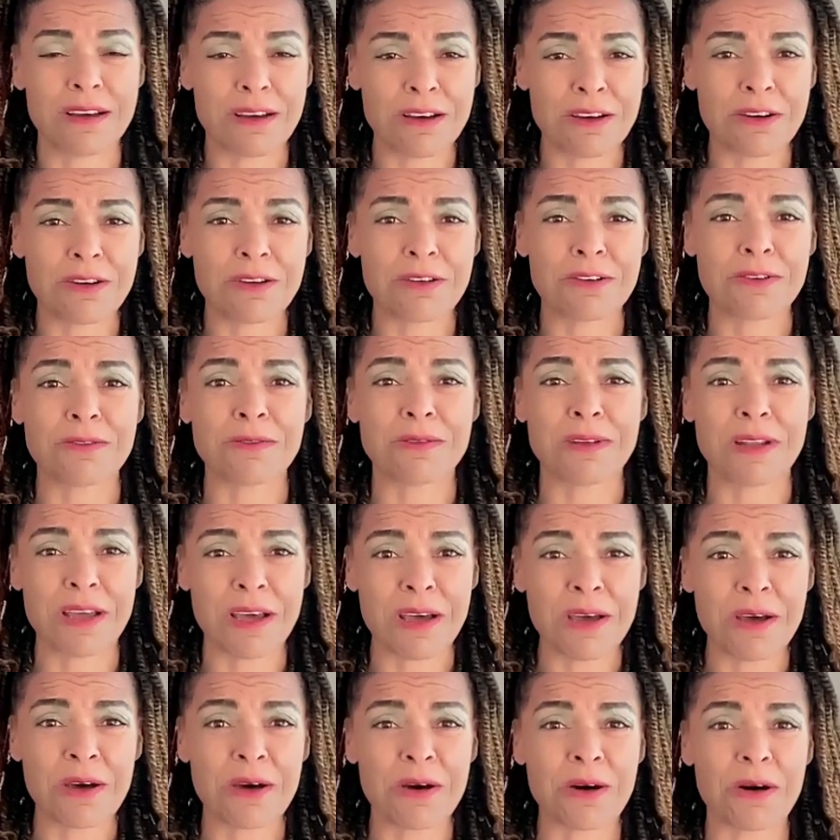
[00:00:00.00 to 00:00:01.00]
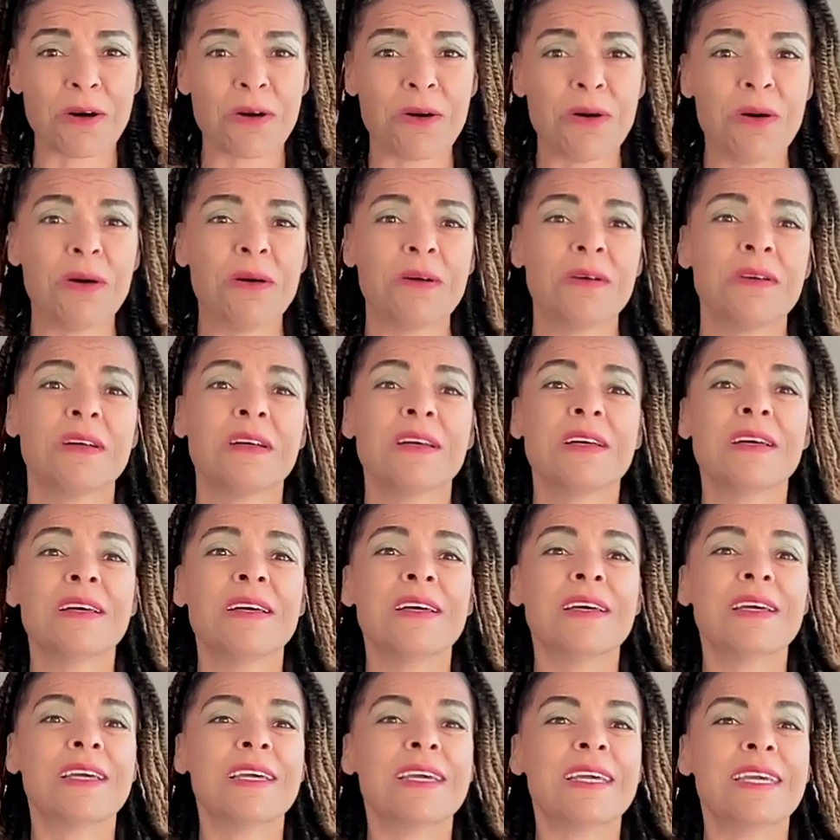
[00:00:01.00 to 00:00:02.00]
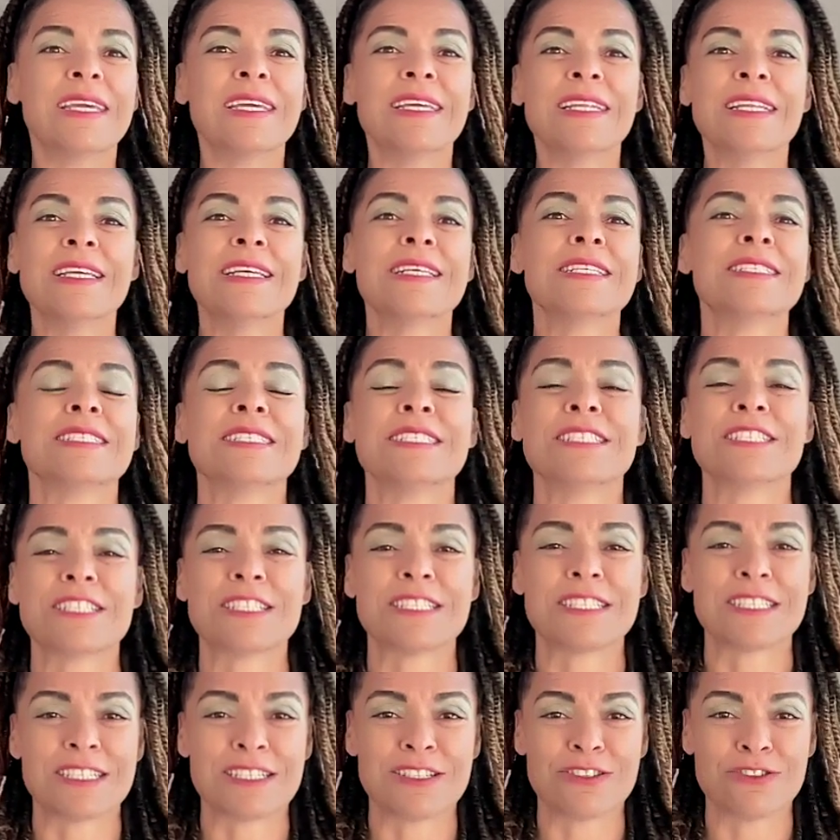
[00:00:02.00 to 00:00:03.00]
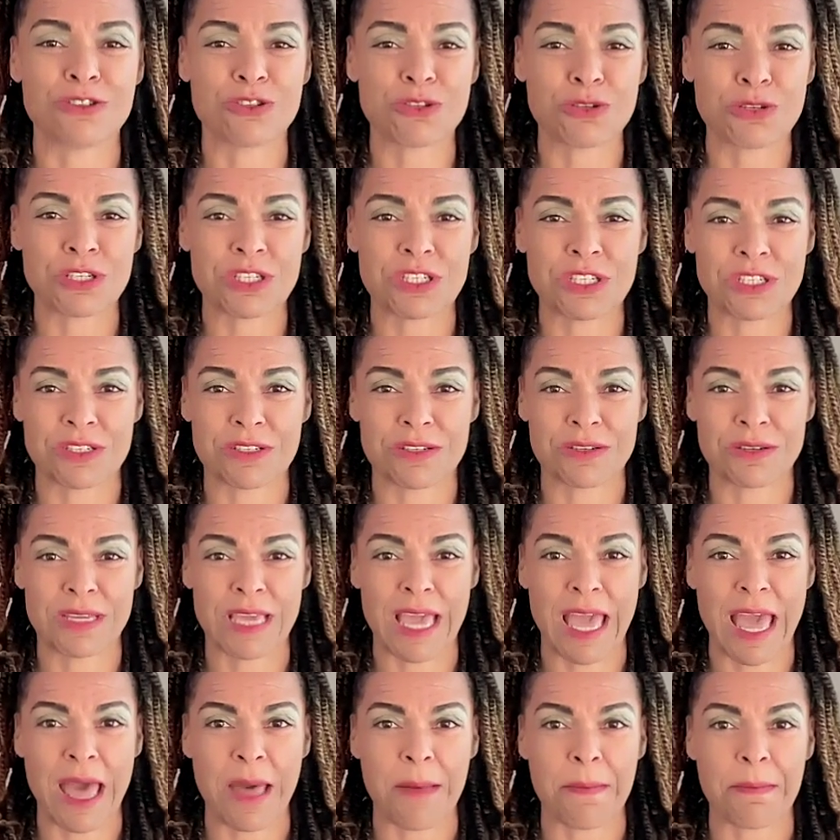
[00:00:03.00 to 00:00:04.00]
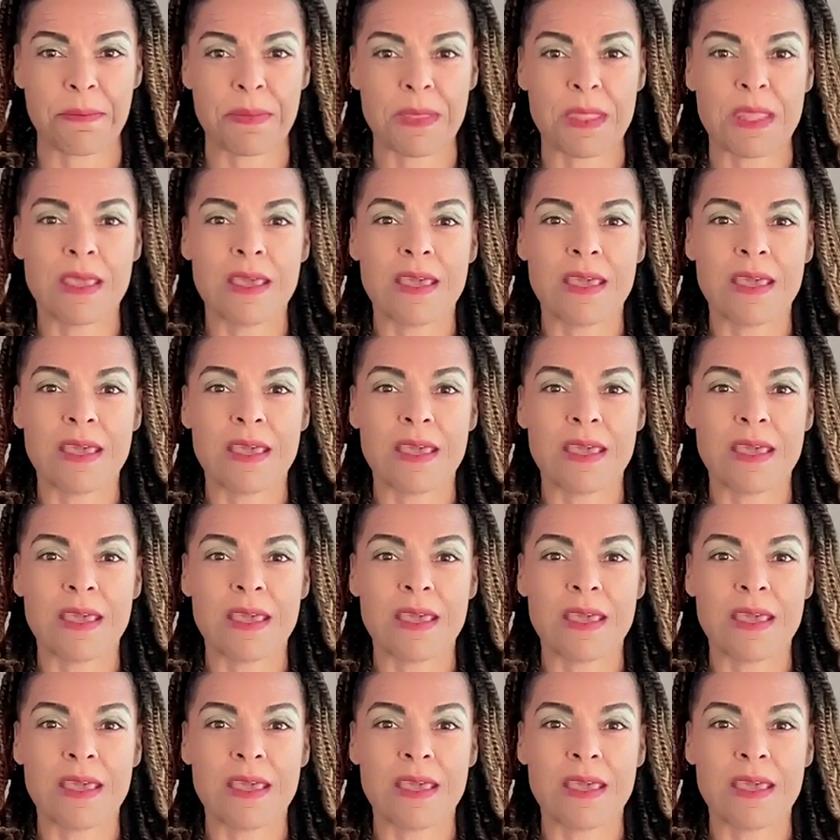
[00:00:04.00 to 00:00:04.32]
Oh no, it isn't just a nutritional gap.